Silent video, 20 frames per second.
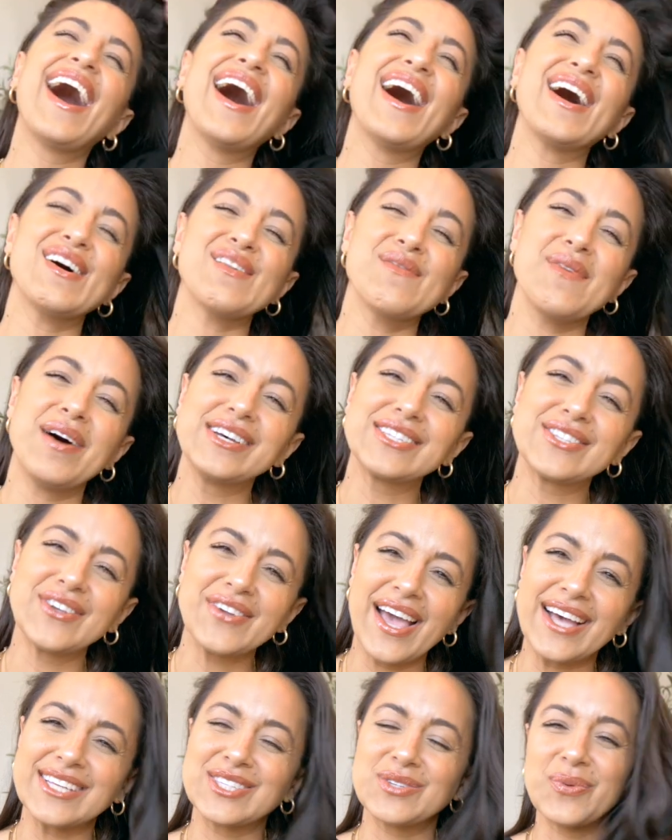um, so
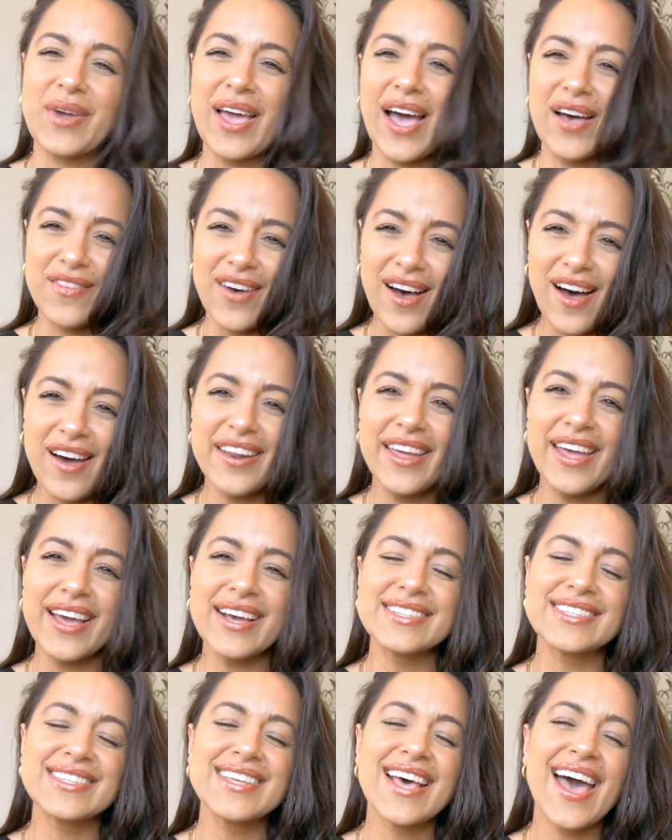yes, we have
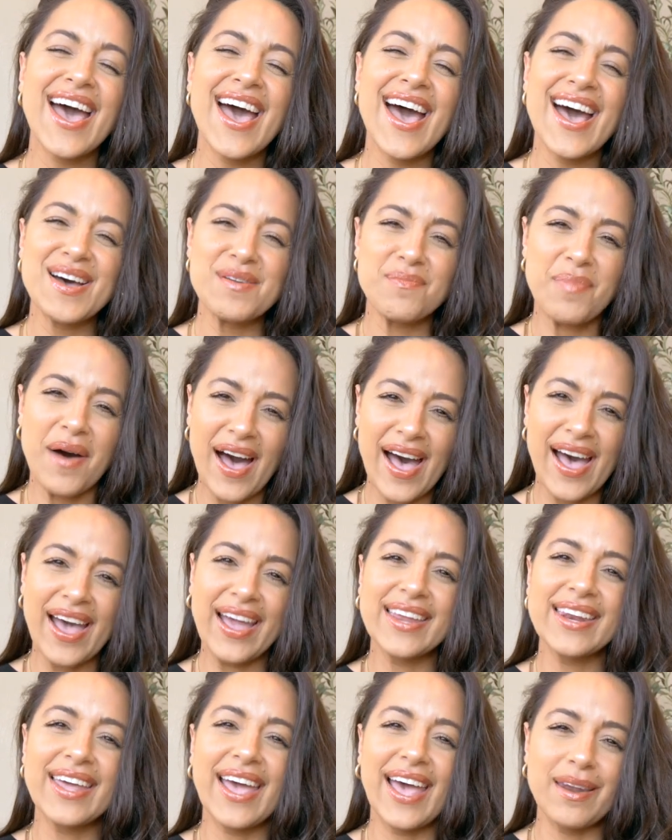onyx,
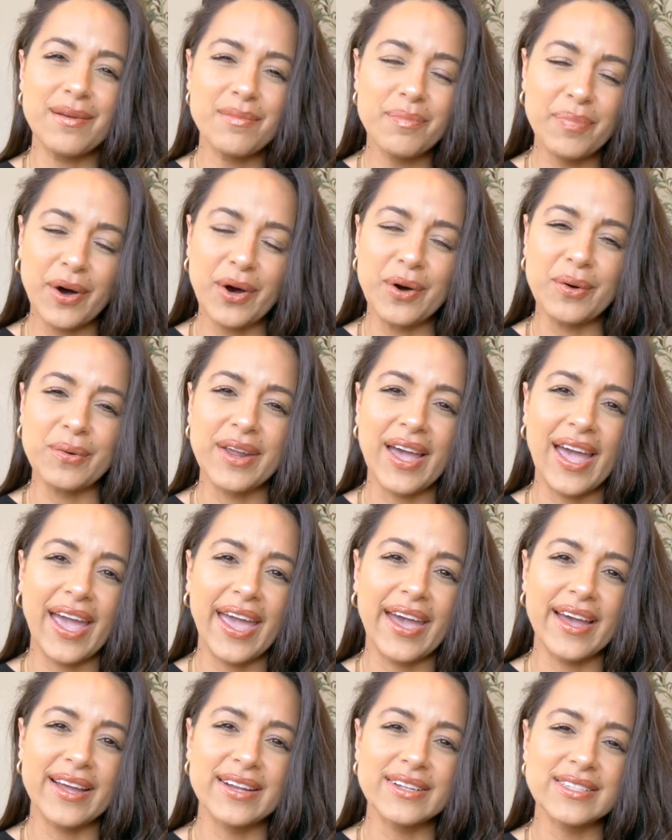pine, and bone.
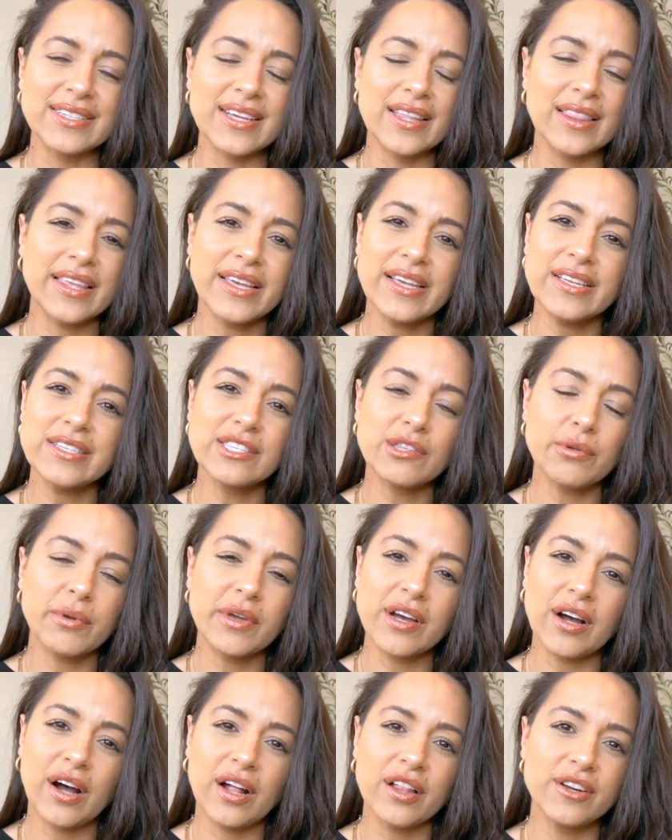And these
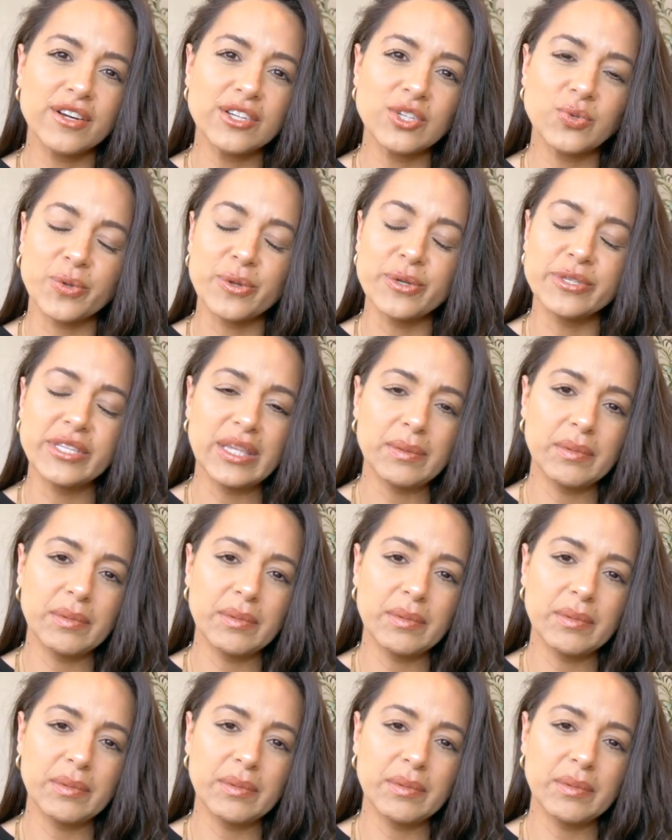three colors, when you see